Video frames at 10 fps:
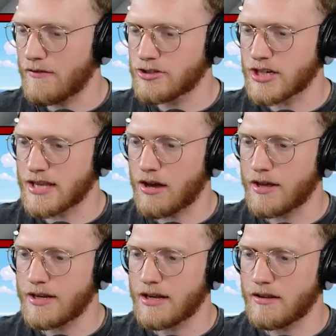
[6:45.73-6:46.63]
I haven't checked out
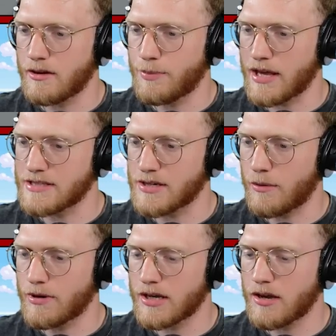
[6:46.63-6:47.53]
in a little bit, so
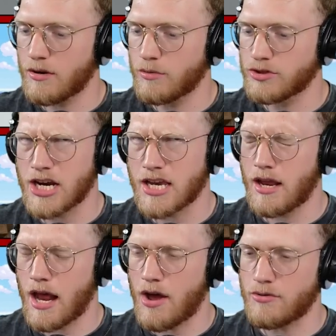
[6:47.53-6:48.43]
I'm gonna go check
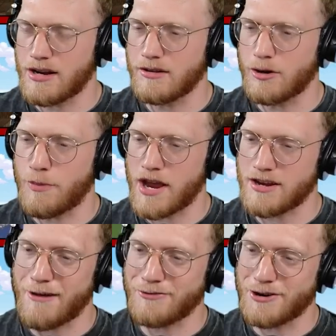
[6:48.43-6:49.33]
it out in a little bit
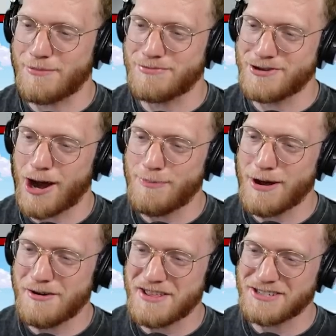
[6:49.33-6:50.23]
after I'm done
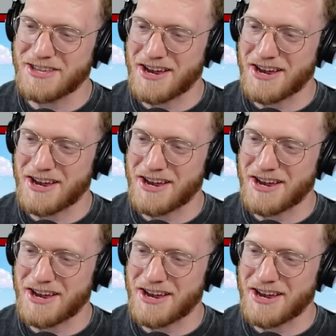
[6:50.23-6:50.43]
building this